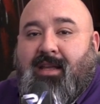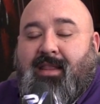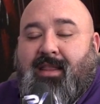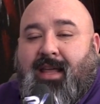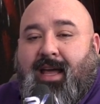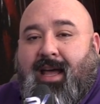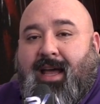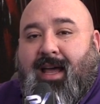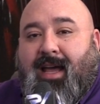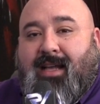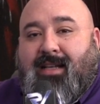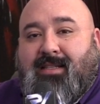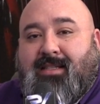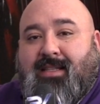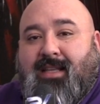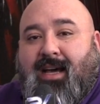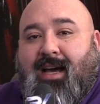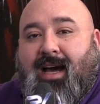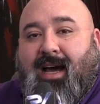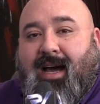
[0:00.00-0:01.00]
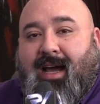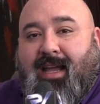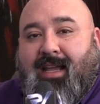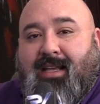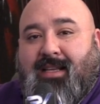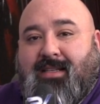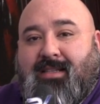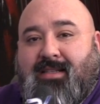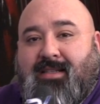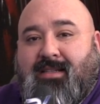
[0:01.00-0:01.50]
that has the
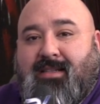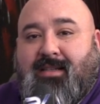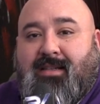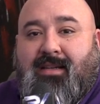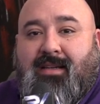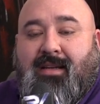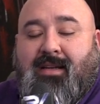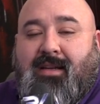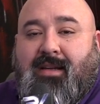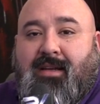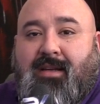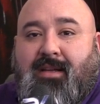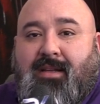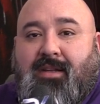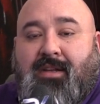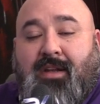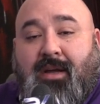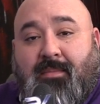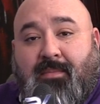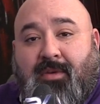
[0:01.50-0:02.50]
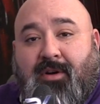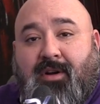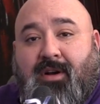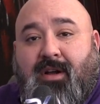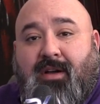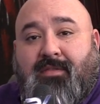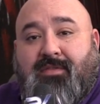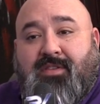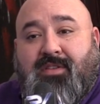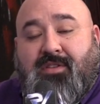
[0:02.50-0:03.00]
highest number
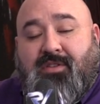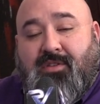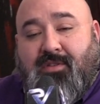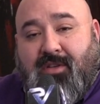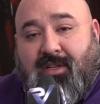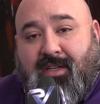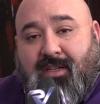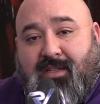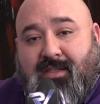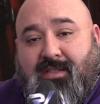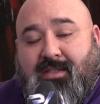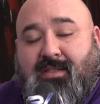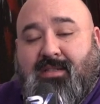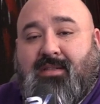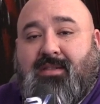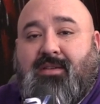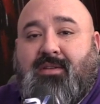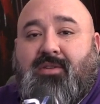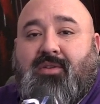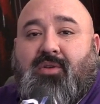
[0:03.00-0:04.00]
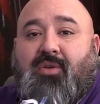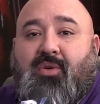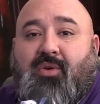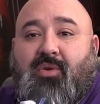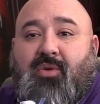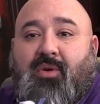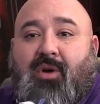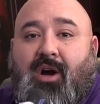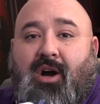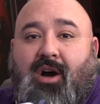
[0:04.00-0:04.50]
of students
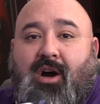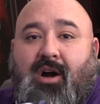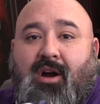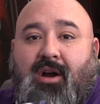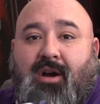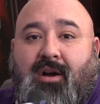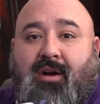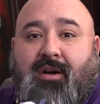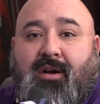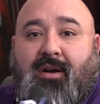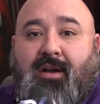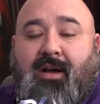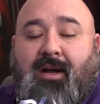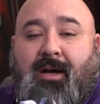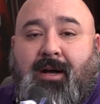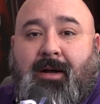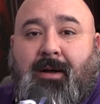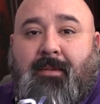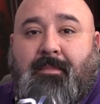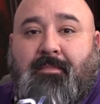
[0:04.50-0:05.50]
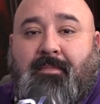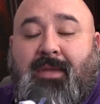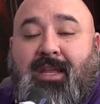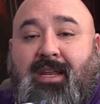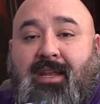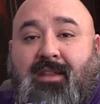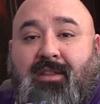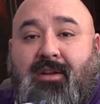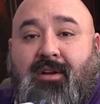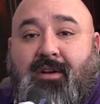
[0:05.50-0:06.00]
who are um,
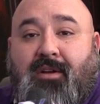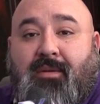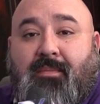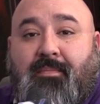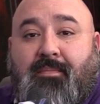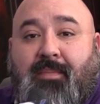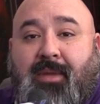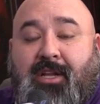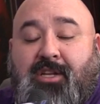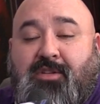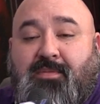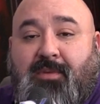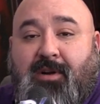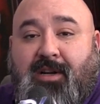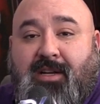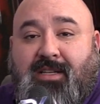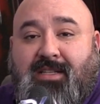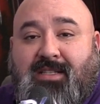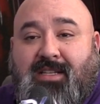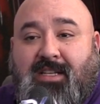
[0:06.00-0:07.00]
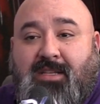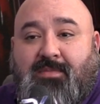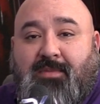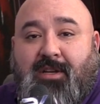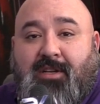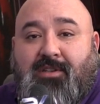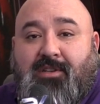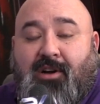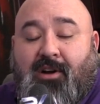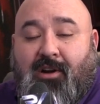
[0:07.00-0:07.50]
meeting their benchmark
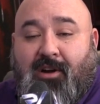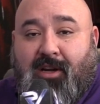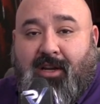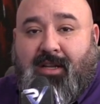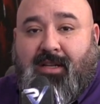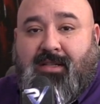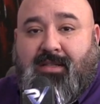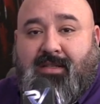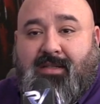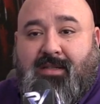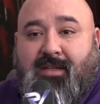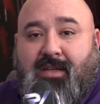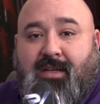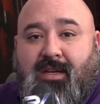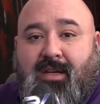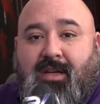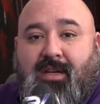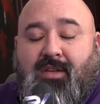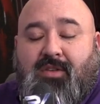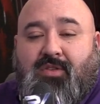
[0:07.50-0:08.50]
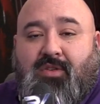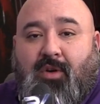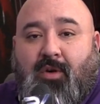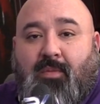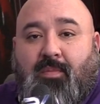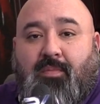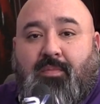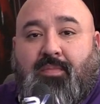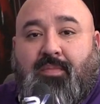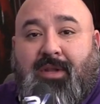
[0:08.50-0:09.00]
assessment targets.
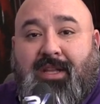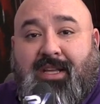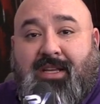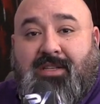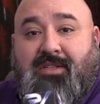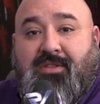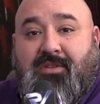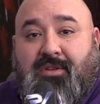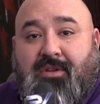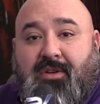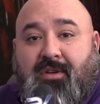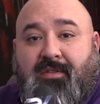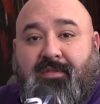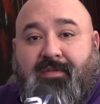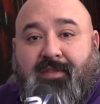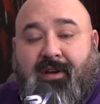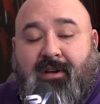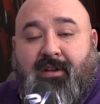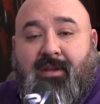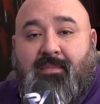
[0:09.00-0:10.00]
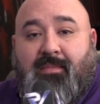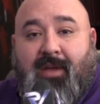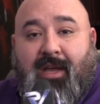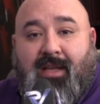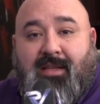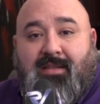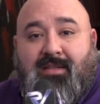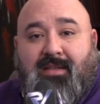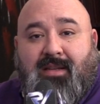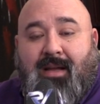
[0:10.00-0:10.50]
So please do your very
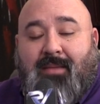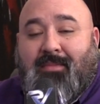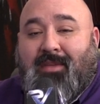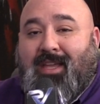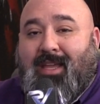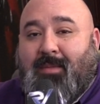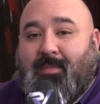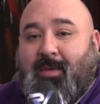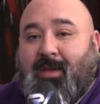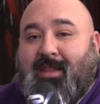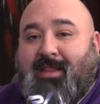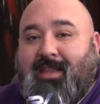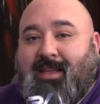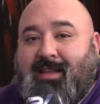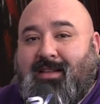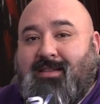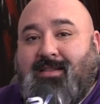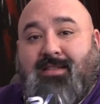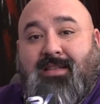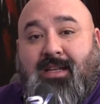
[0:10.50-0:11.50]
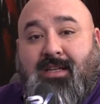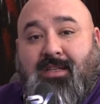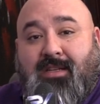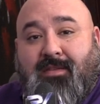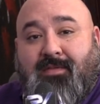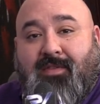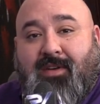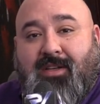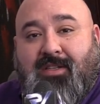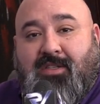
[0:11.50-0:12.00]
best. I'm keeping the
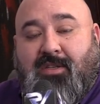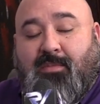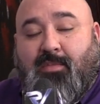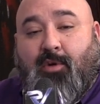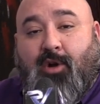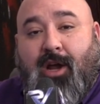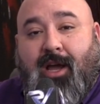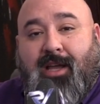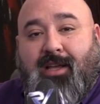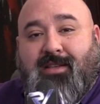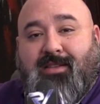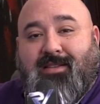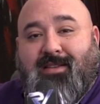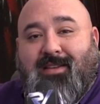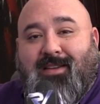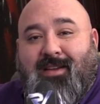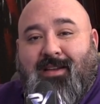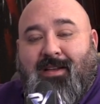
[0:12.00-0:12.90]
incentive a surprise,